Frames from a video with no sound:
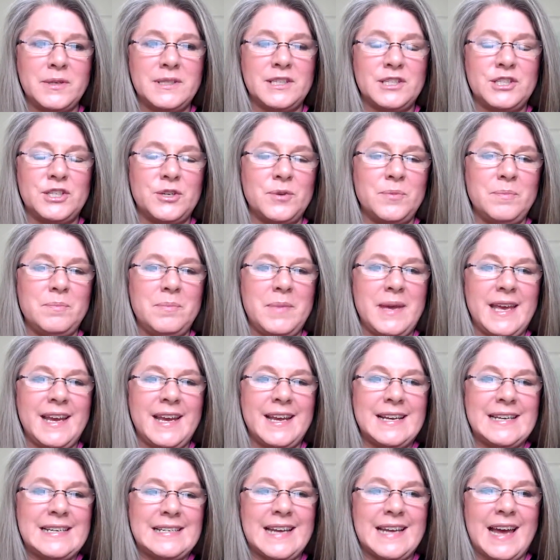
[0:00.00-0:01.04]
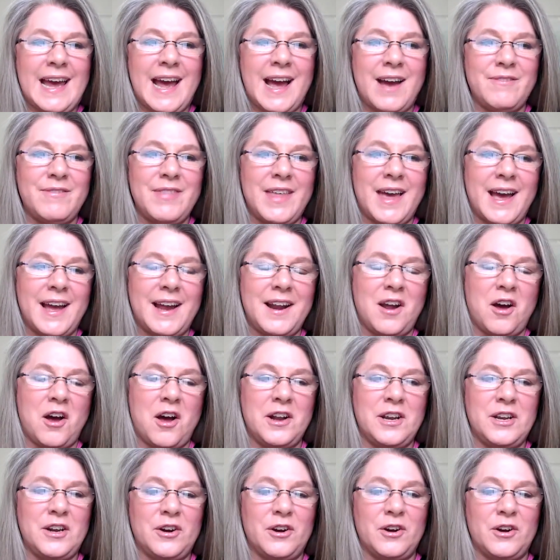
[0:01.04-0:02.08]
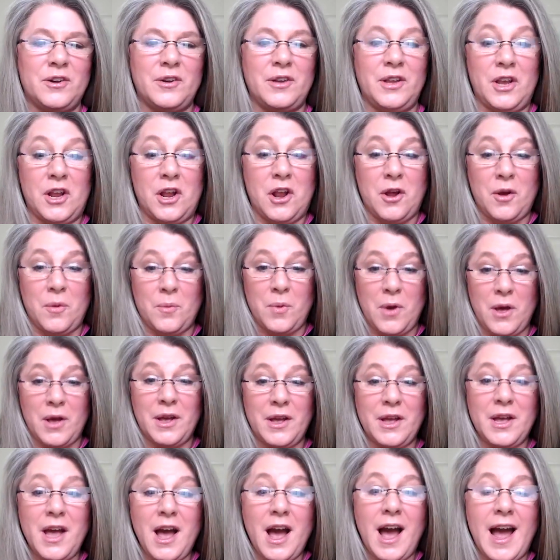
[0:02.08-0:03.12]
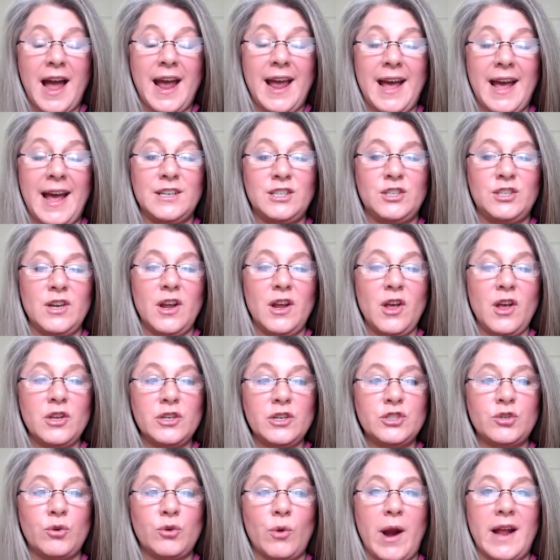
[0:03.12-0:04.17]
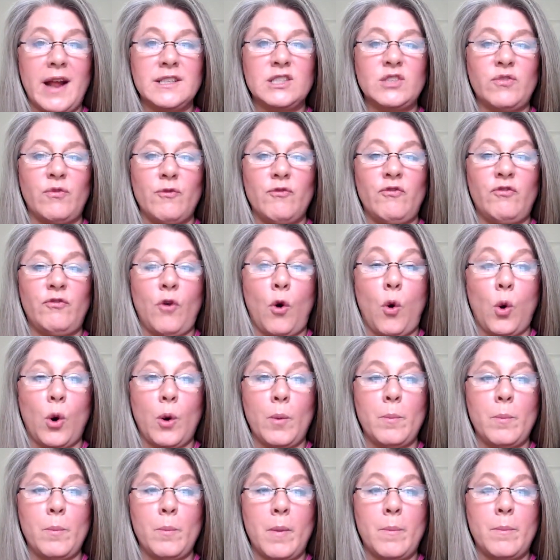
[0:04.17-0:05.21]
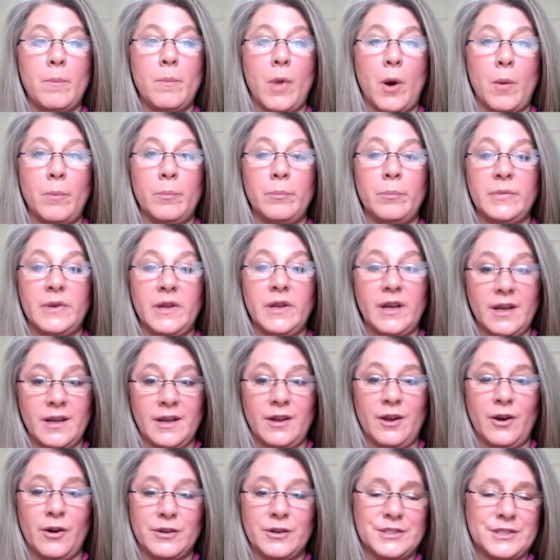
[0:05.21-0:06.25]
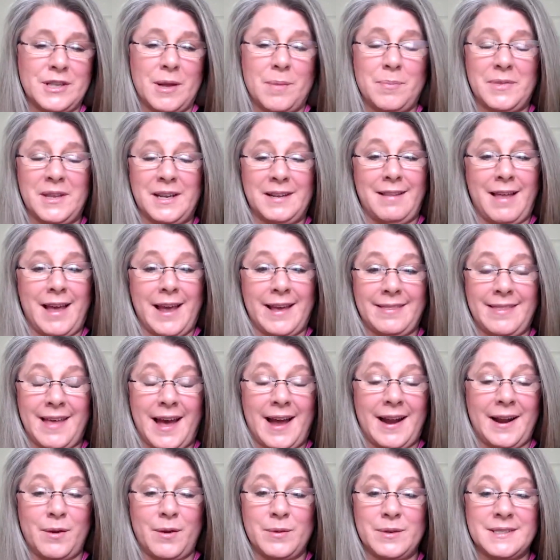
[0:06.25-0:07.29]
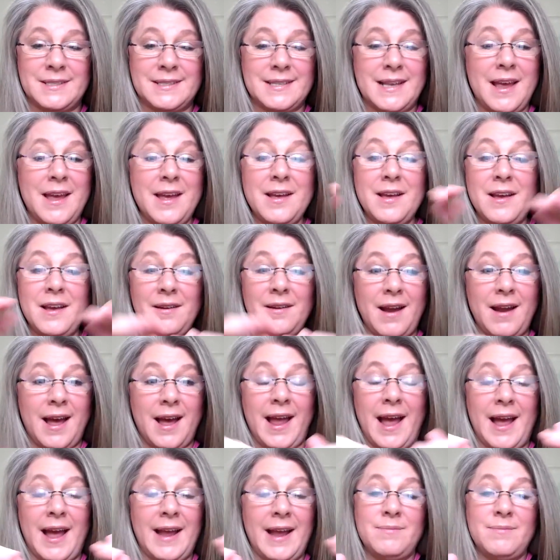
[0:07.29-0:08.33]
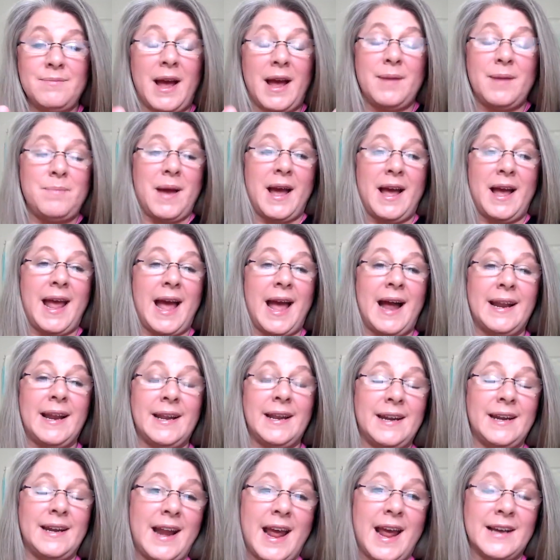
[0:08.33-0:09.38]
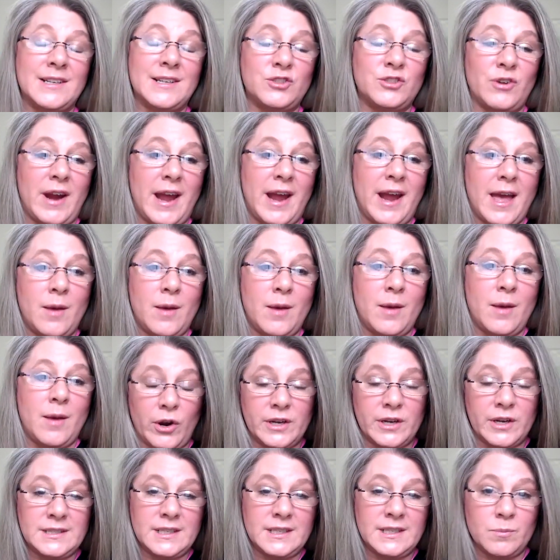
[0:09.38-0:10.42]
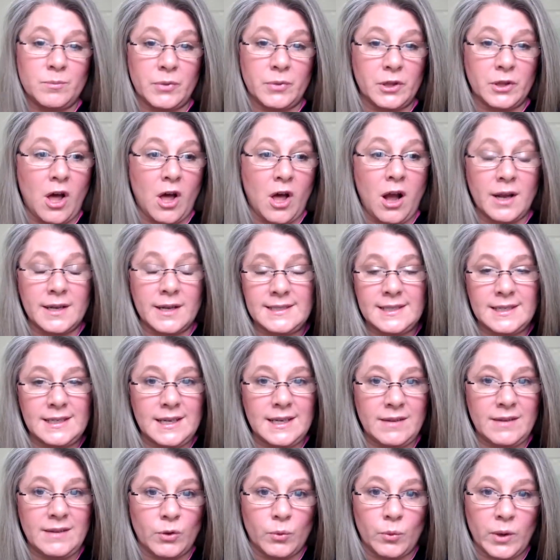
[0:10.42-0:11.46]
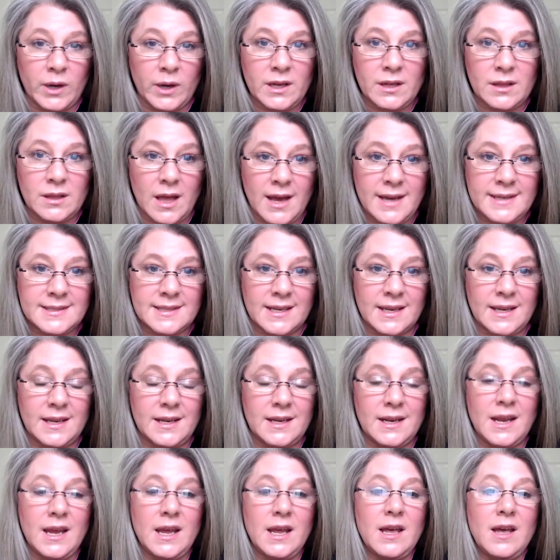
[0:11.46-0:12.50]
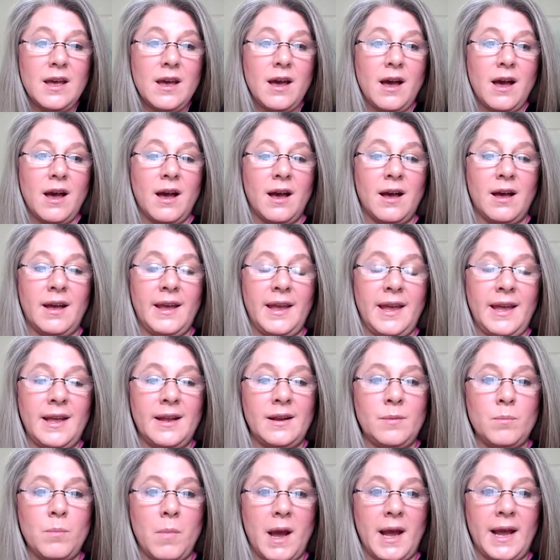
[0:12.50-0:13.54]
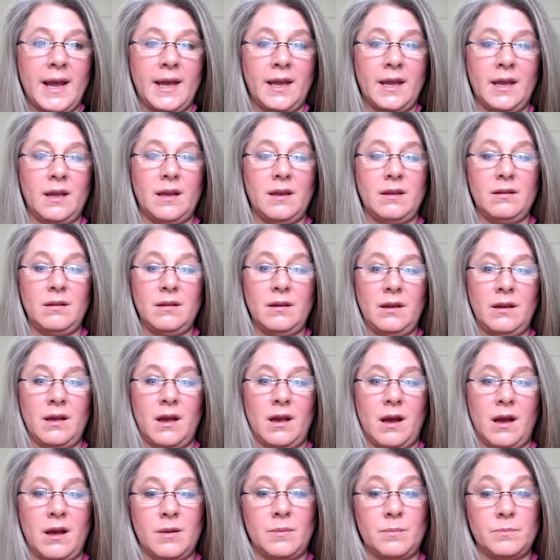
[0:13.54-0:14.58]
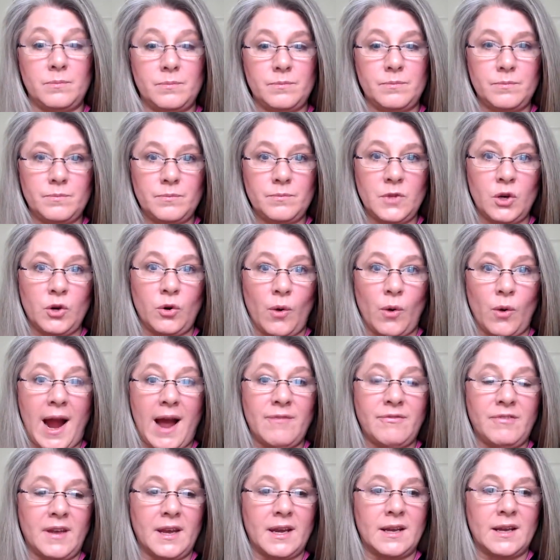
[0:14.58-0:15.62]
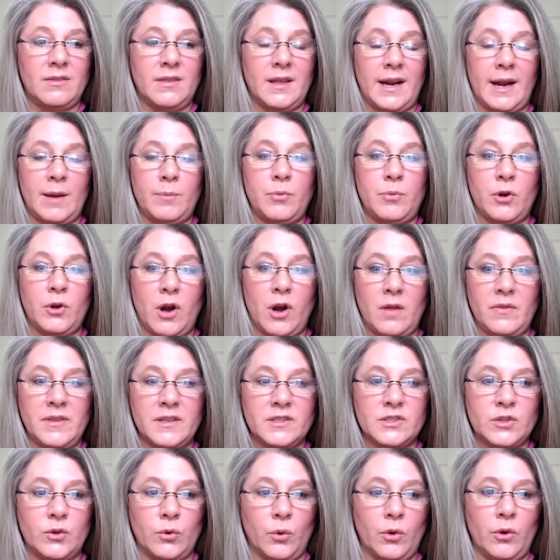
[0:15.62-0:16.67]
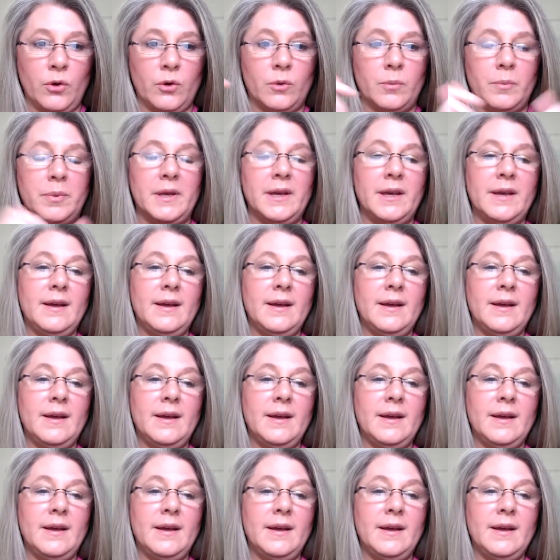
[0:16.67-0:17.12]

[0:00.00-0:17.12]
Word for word: Did you mean to have that on your, you know, I had transformed or something like that. It was I, I, I added an extra M where it didn't belong and didn't even realize it uh, in my um, graphic that I put on this group.